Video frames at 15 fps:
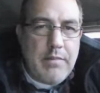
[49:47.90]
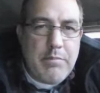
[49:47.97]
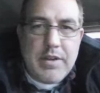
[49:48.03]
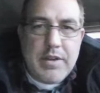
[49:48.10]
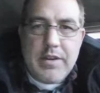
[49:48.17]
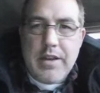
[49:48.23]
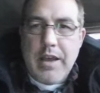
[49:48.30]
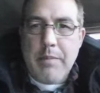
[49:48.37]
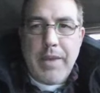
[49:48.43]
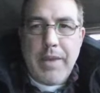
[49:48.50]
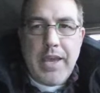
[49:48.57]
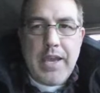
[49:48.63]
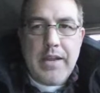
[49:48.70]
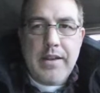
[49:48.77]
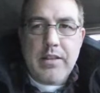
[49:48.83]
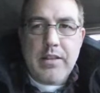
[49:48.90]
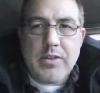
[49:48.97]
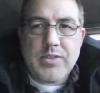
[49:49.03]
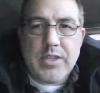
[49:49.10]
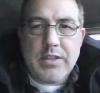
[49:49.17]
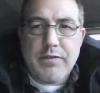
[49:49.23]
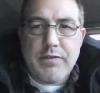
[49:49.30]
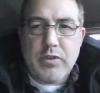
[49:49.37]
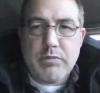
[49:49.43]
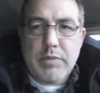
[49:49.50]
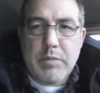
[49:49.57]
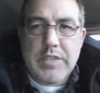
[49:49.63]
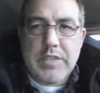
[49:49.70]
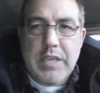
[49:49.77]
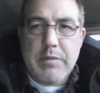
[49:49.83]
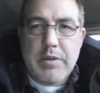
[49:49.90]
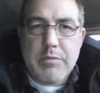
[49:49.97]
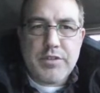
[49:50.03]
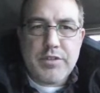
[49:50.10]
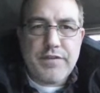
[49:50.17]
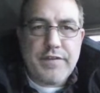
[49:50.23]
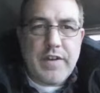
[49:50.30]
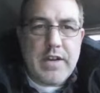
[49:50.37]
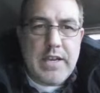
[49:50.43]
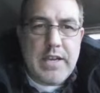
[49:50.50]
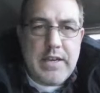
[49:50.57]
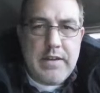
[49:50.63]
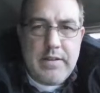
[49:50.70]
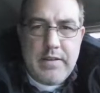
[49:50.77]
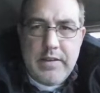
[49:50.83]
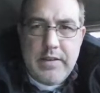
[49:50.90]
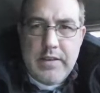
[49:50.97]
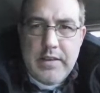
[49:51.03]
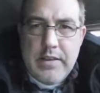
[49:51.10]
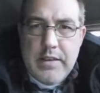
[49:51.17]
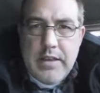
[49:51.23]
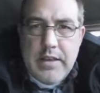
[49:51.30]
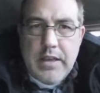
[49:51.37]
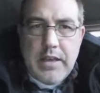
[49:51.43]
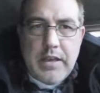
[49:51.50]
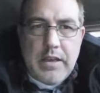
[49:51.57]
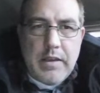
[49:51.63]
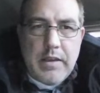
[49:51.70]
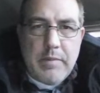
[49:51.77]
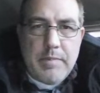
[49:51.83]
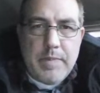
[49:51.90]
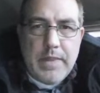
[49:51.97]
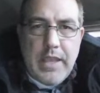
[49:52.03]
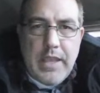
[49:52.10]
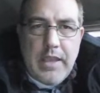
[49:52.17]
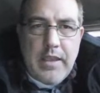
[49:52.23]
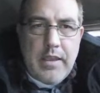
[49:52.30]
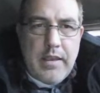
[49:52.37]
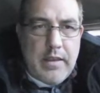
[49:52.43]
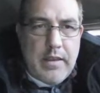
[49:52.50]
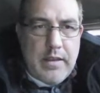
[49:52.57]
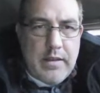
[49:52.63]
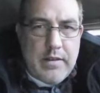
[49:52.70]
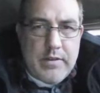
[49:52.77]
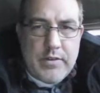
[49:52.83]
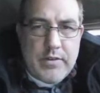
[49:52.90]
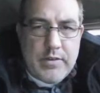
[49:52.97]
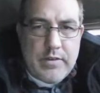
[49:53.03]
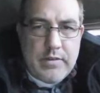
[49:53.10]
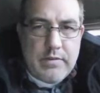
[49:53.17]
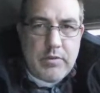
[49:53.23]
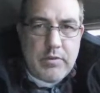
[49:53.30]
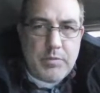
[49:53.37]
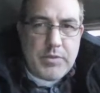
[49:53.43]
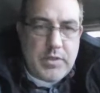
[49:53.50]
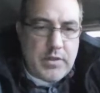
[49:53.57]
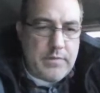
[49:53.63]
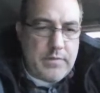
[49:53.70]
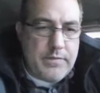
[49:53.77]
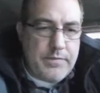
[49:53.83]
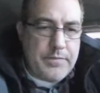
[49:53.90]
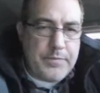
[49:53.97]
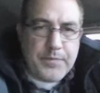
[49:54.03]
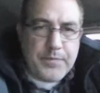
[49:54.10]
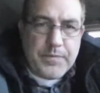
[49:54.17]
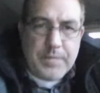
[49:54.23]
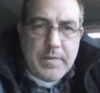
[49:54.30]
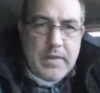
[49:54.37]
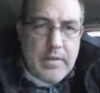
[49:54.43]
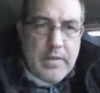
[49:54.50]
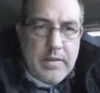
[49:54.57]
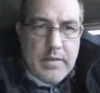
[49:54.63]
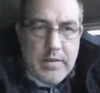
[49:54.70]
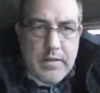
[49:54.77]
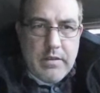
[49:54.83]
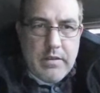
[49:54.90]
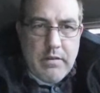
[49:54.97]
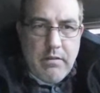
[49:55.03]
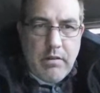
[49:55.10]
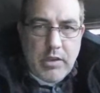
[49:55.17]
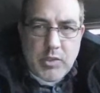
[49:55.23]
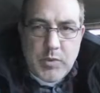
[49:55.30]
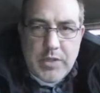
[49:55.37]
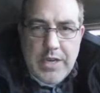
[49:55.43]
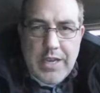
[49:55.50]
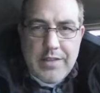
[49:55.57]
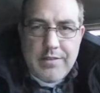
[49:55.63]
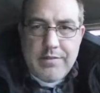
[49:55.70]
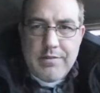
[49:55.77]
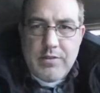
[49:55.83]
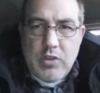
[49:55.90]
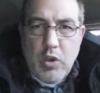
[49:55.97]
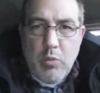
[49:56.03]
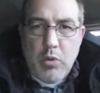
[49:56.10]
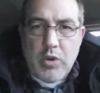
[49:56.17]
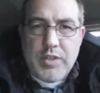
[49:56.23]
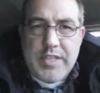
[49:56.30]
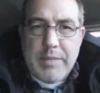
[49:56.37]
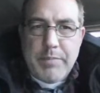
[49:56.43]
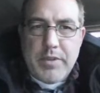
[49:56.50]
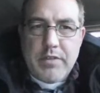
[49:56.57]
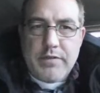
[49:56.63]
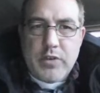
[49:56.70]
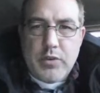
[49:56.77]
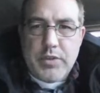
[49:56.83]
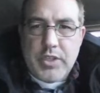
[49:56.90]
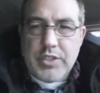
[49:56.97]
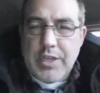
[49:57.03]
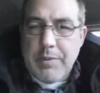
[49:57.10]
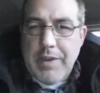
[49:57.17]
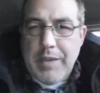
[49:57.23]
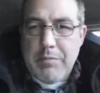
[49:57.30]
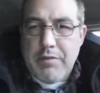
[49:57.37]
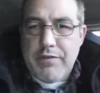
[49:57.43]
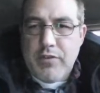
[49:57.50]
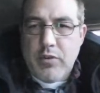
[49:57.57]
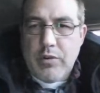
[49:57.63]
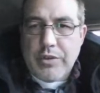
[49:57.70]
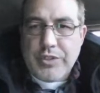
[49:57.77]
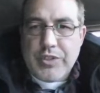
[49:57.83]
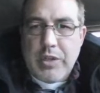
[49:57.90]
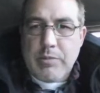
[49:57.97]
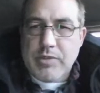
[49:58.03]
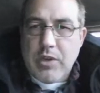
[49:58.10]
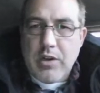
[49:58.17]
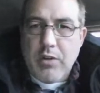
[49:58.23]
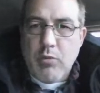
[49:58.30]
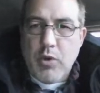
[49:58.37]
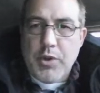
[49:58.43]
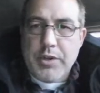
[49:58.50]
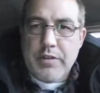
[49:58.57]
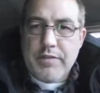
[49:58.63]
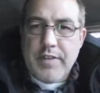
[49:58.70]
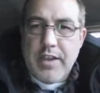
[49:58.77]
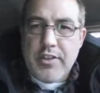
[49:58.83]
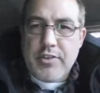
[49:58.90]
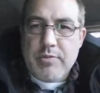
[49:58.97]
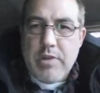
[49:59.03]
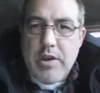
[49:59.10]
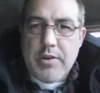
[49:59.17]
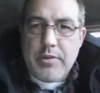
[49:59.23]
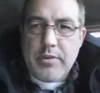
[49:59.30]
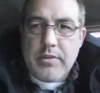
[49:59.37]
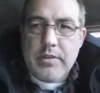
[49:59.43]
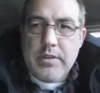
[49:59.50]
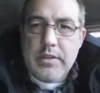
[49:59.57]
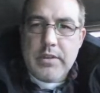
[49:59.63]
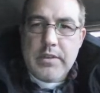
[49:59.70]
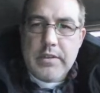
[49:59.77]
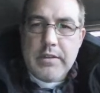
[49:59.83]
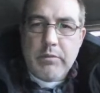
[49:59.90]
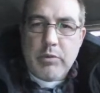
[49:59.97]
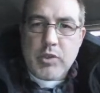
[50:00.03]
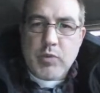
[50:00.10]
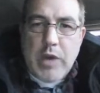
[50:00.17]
but not bad. It looks like the fuel pump's keeping up just fine. And let's see. What else we got? No more dip in the voltage like we had before. So I'm starting to wonder if that throttle was